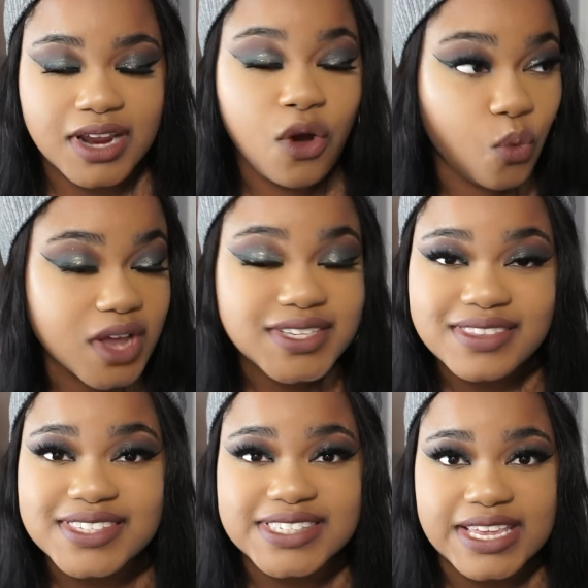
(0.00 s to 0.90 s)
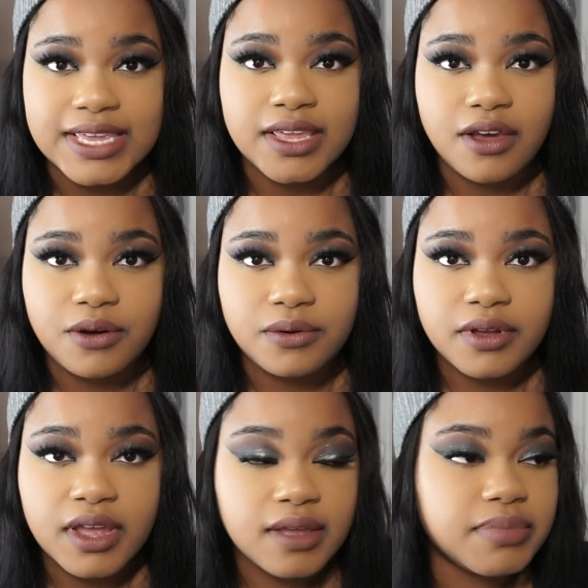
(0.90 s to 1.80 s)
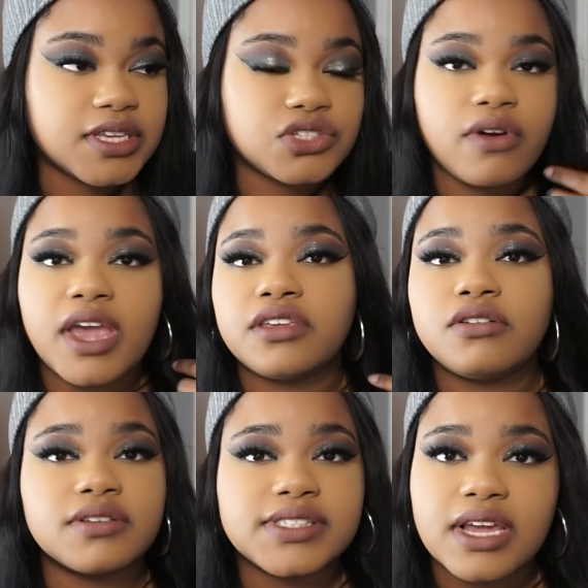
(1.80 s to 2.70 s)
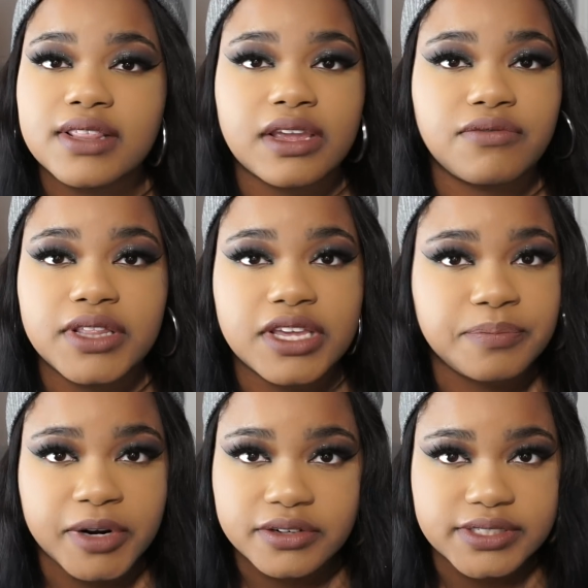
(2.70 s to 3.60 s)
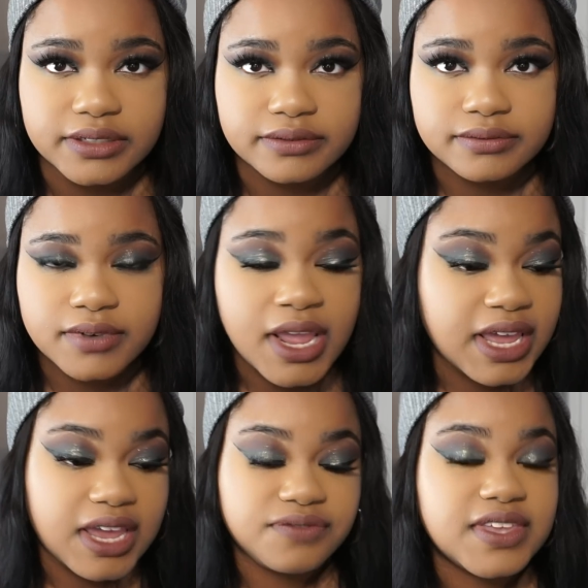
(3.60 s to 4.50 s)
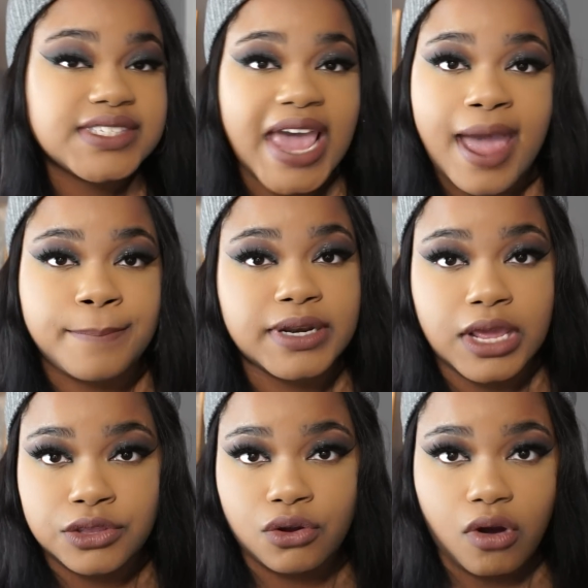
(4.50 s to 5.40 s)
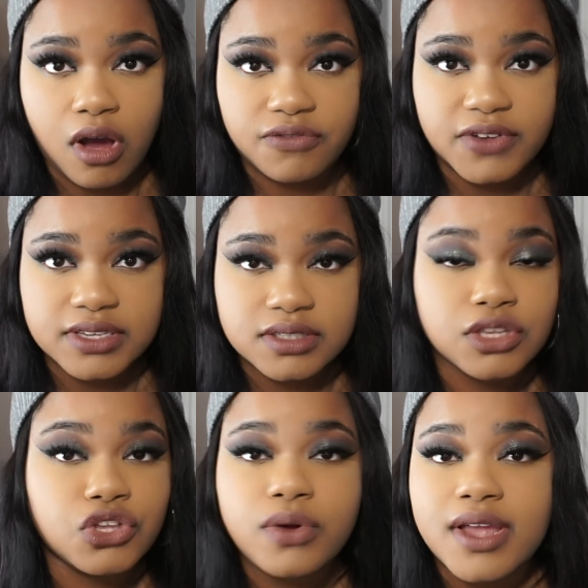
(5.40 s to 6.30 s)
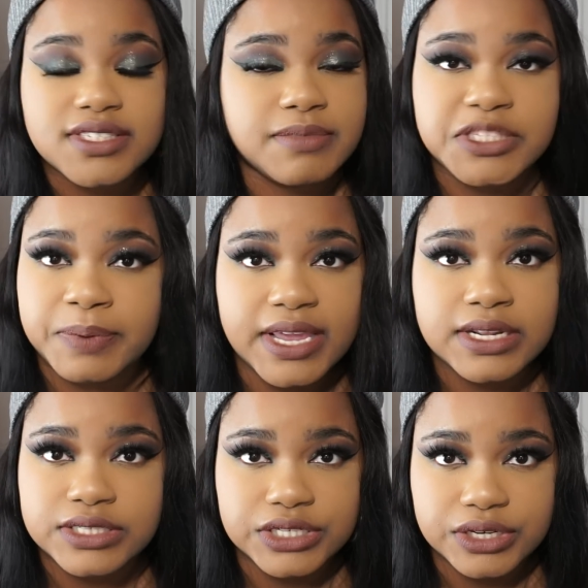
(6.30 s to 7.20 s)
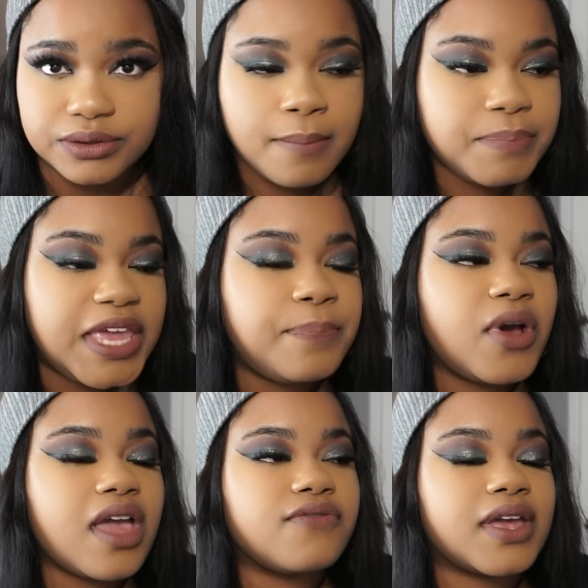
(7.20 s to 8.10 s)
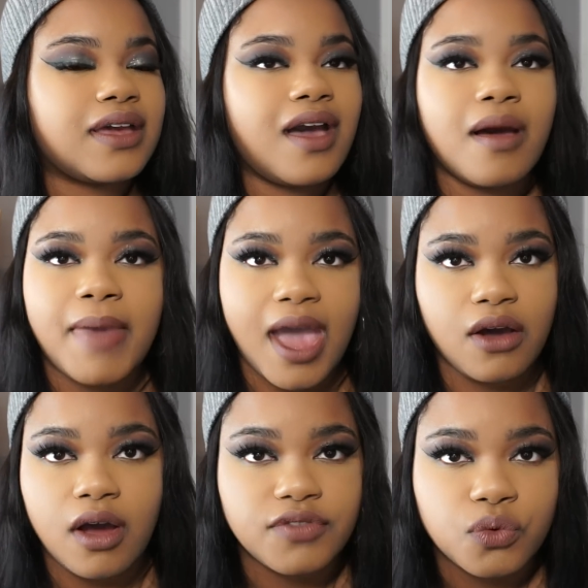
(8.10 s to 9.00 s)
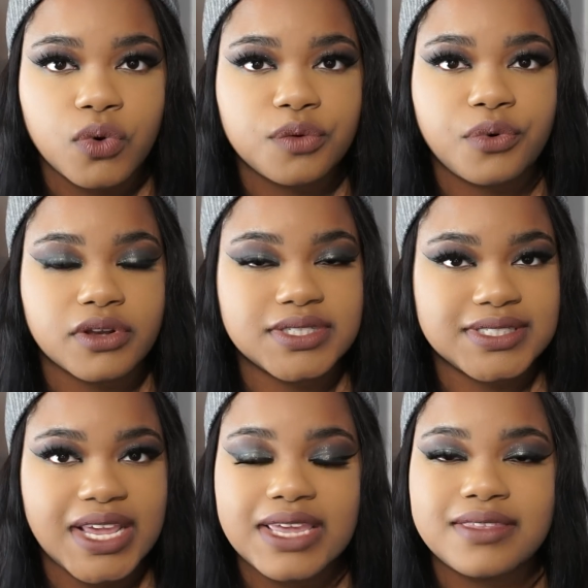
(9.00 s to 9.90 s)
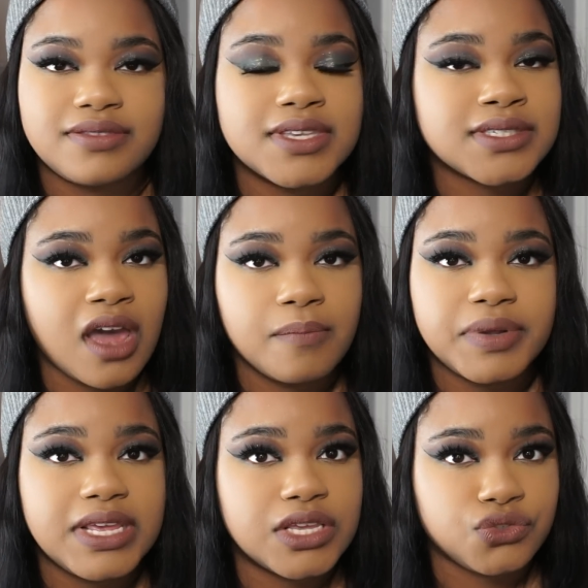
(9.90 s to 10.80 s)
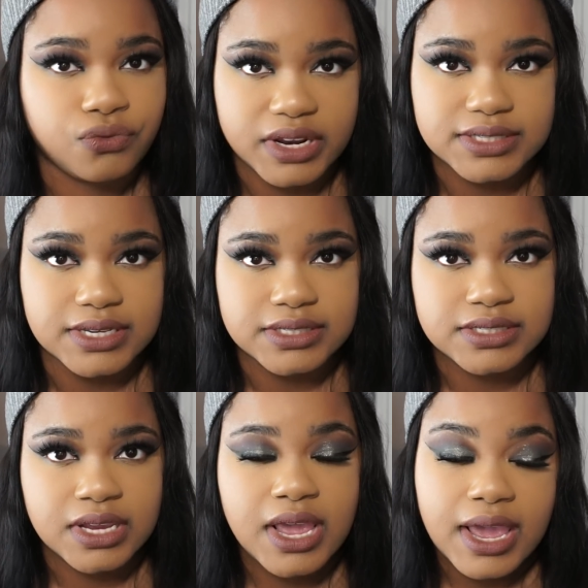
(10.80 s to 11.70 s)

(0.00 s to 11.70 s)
Was it the CEO? Because you don't sound like a really good person. If this happened in your office, you got some explaining to do. People have come out of the woodwork saying that this company is racist.